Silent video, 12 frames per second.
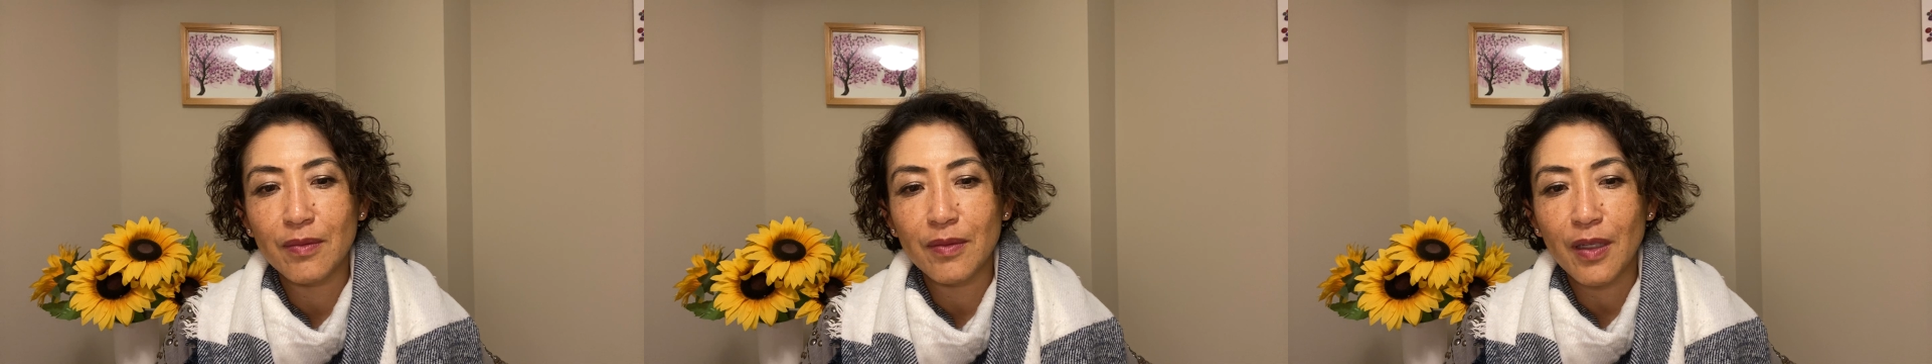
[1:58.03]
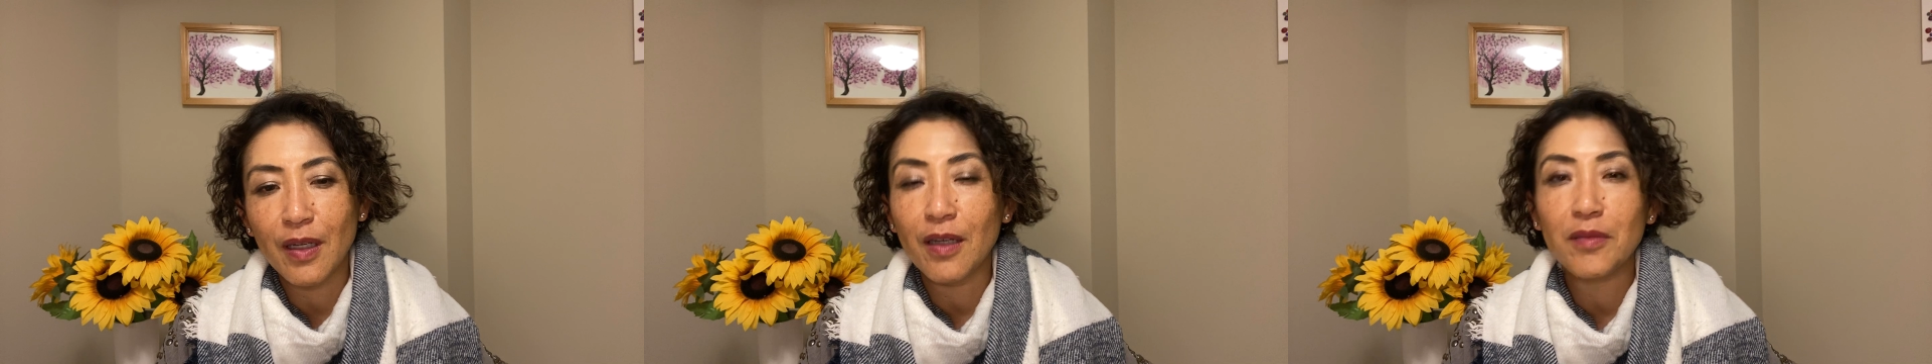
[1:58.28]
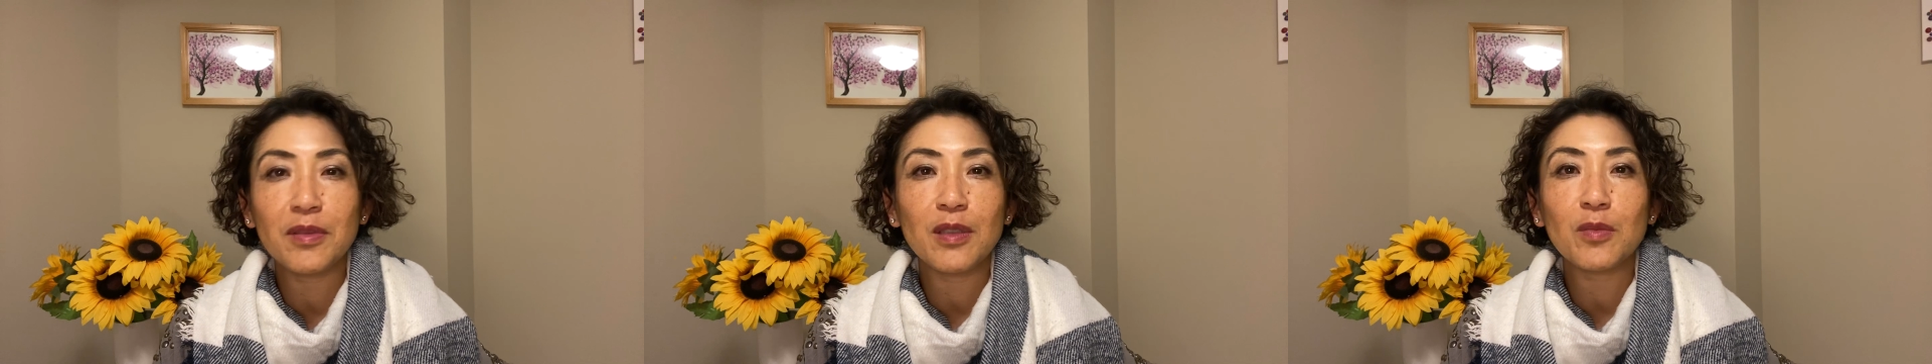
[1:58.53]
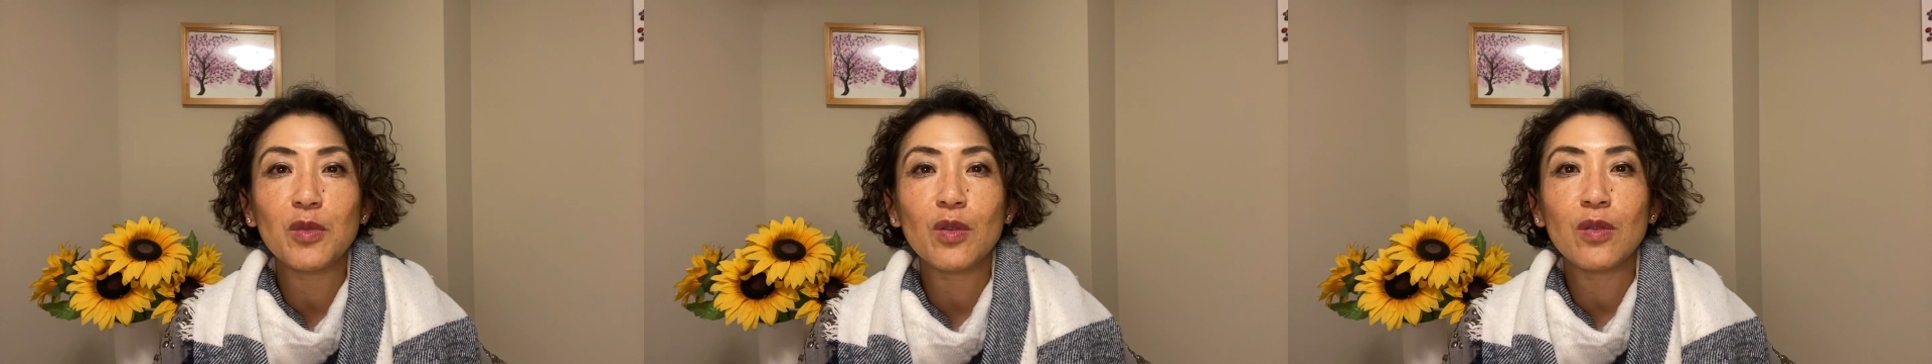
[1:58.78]
have
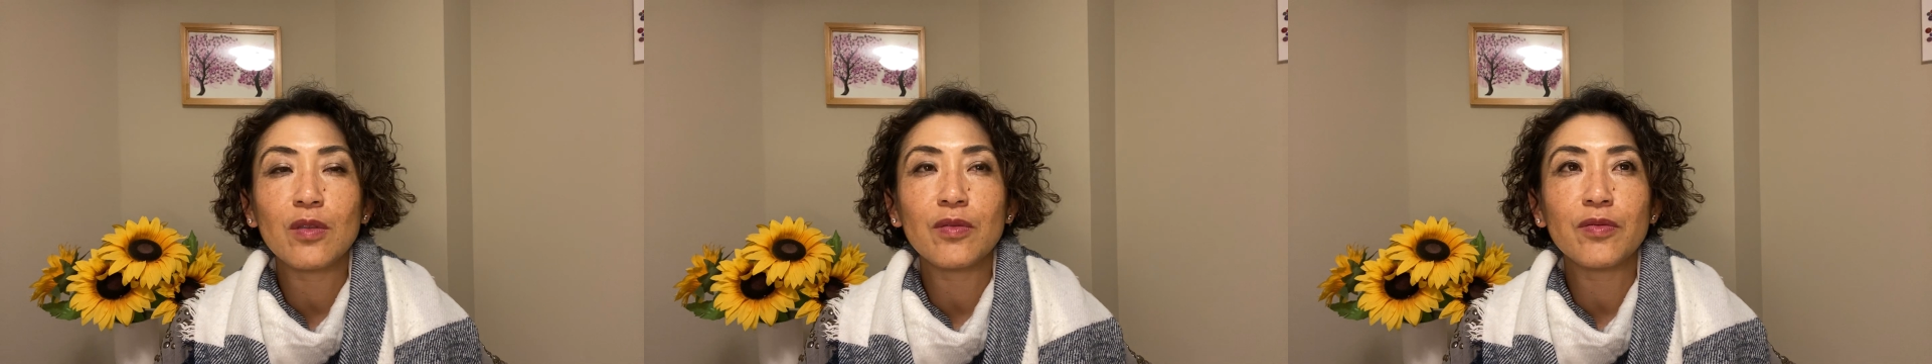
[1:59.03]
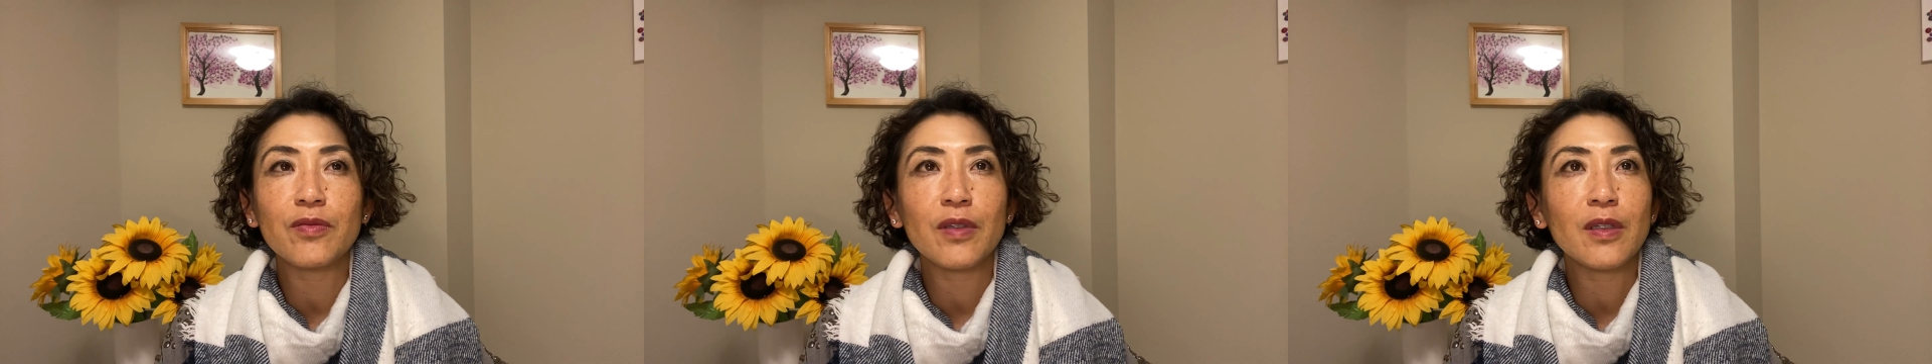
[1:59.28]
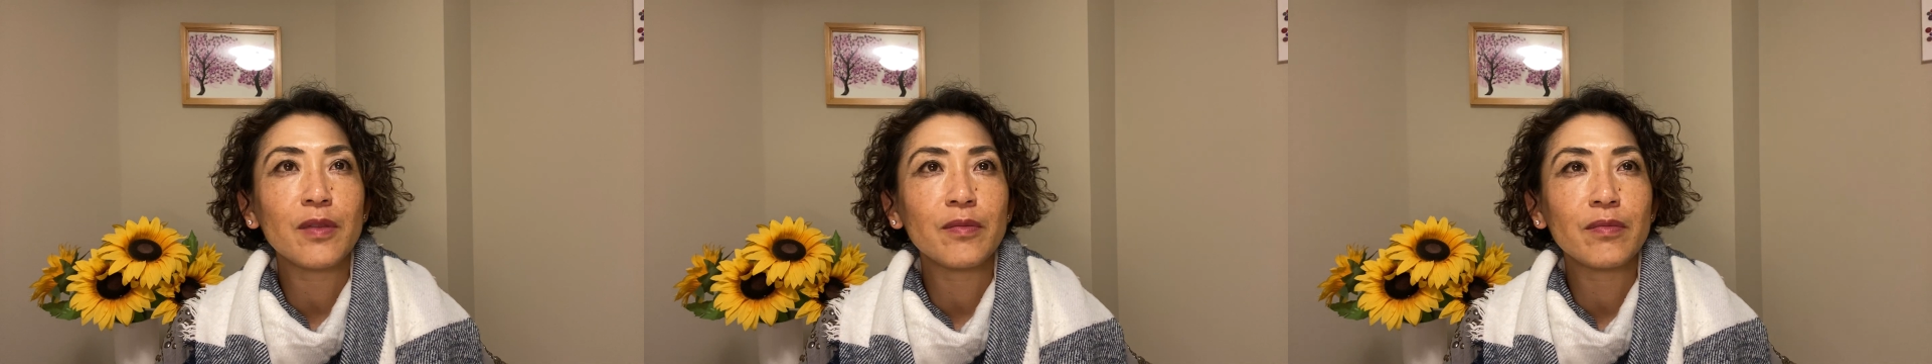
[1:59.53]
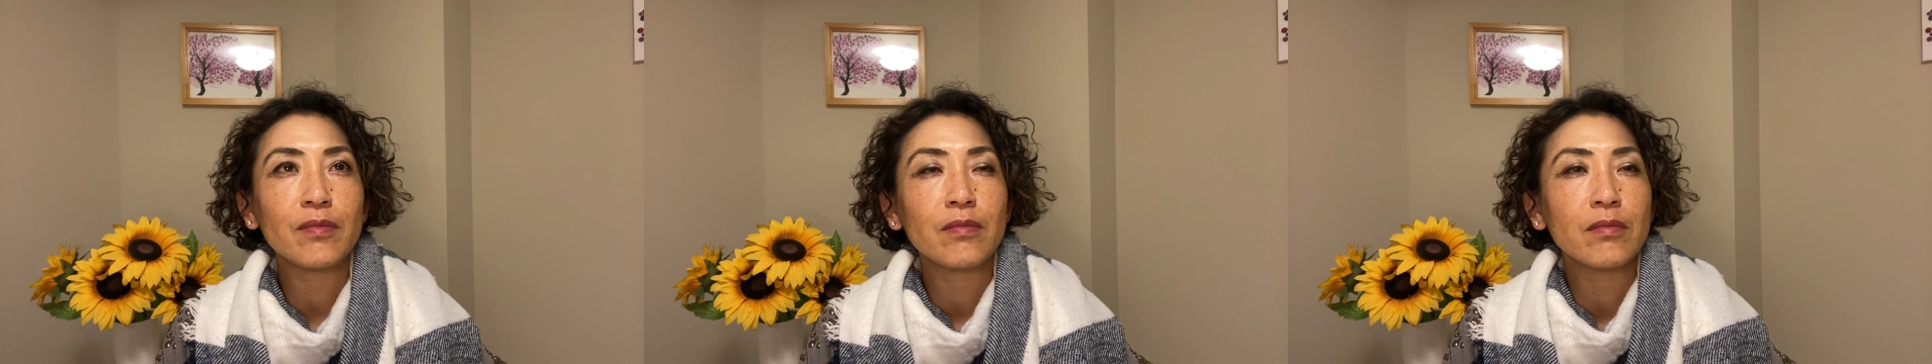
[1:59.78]
some sort of
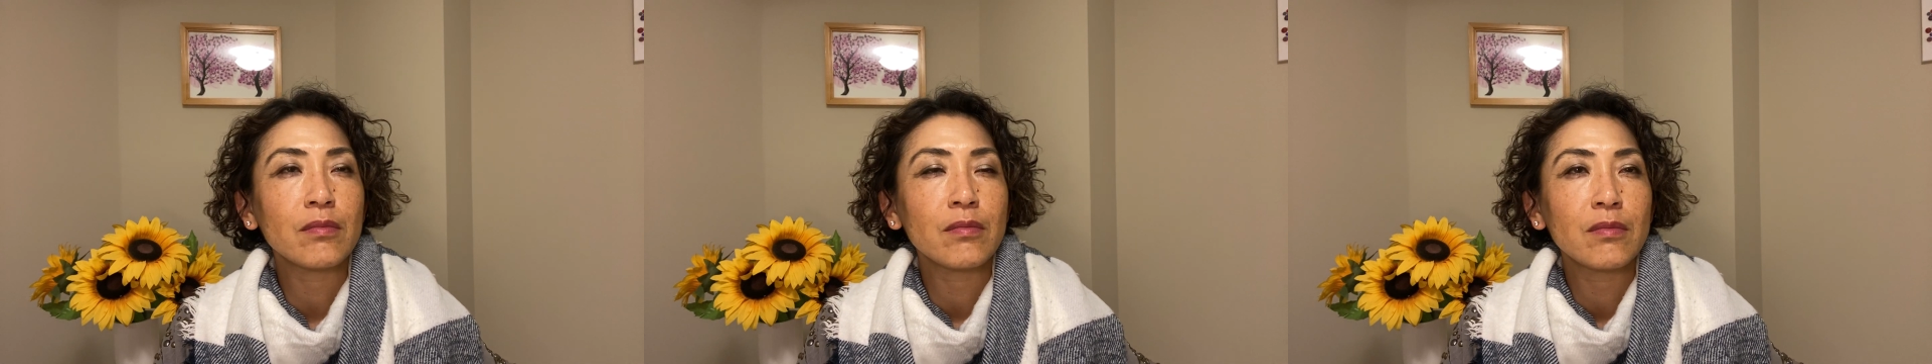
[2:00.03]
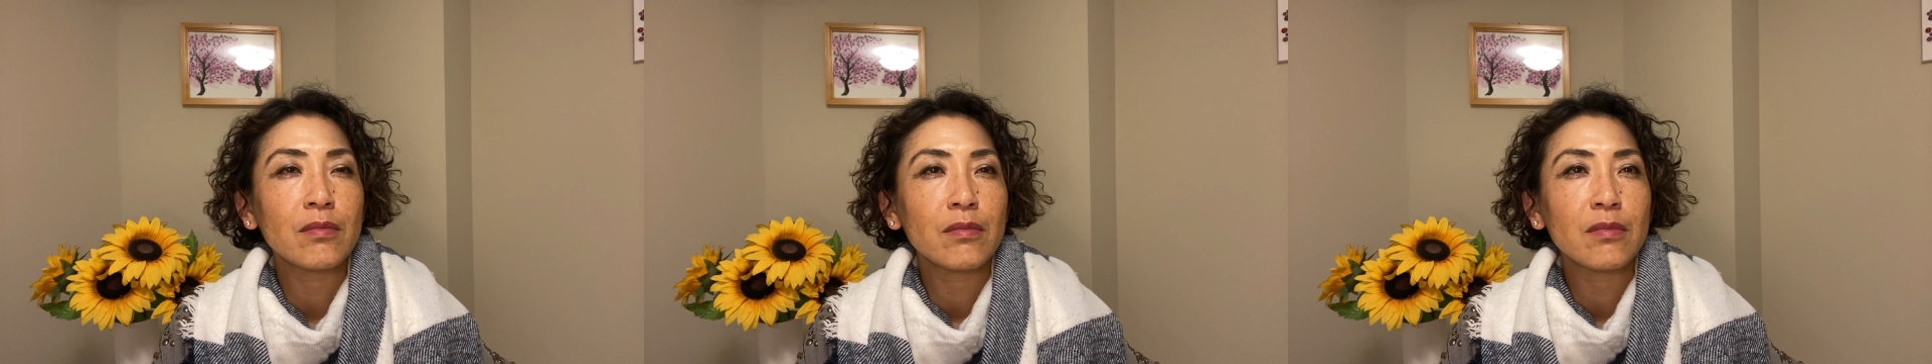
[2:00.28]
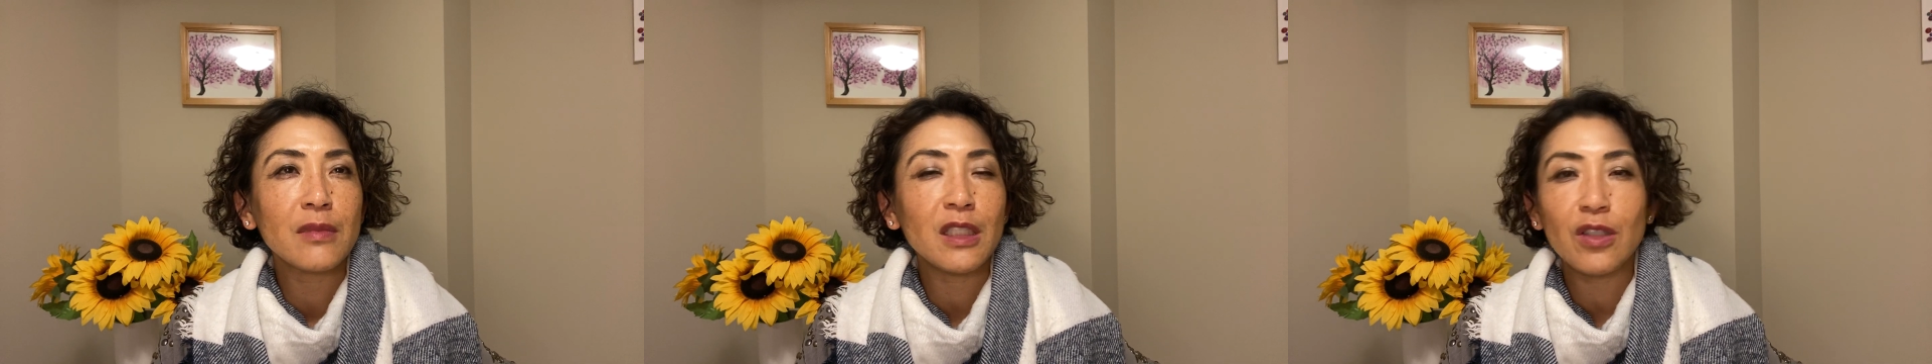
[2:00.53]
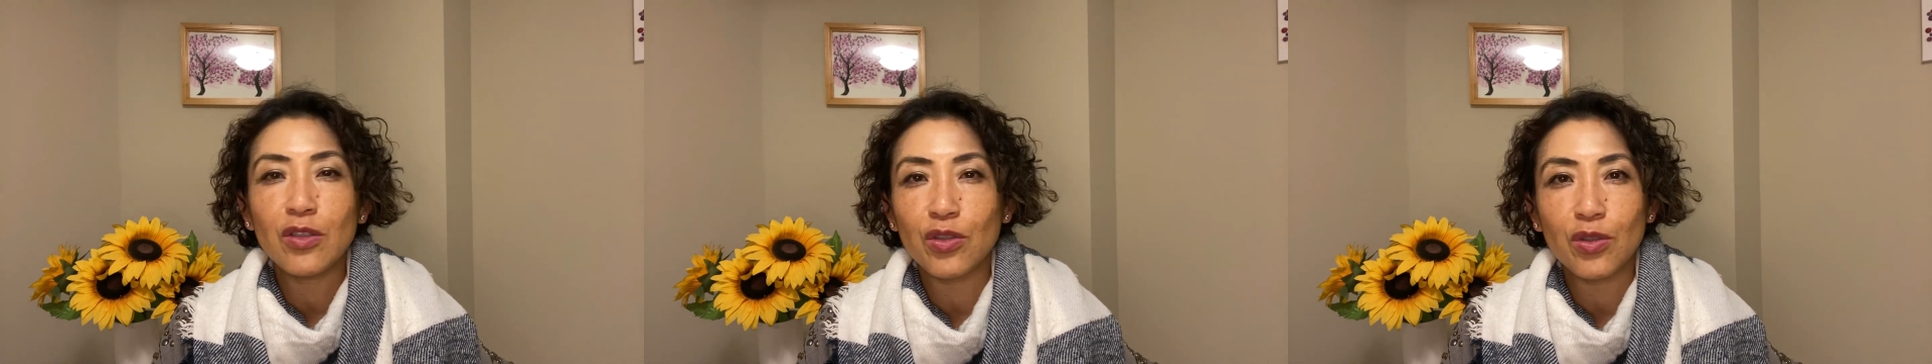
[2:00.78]

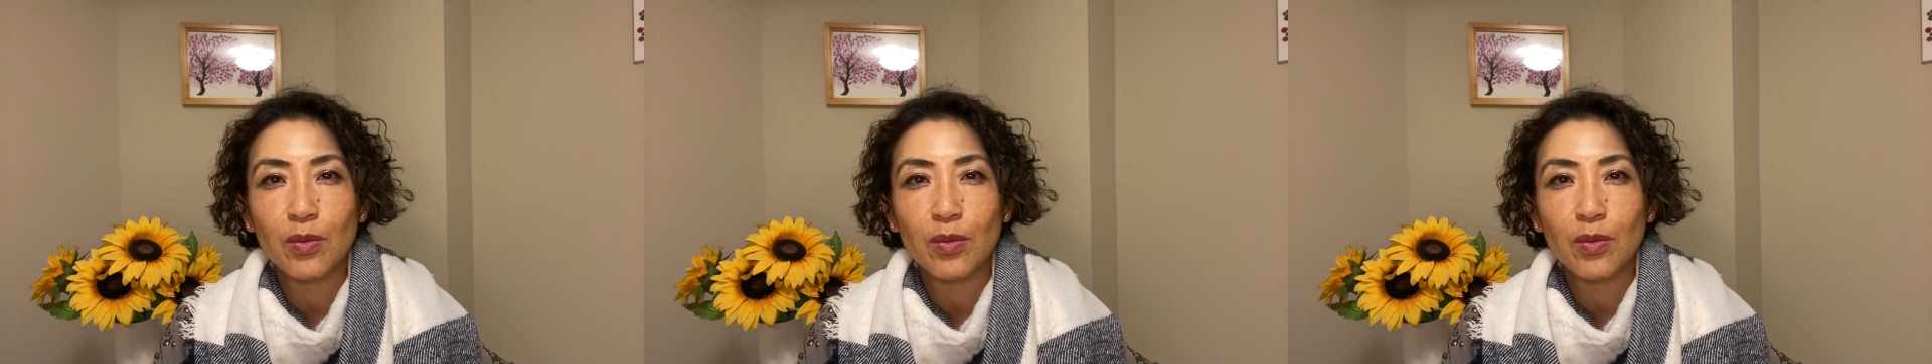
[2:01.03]
issue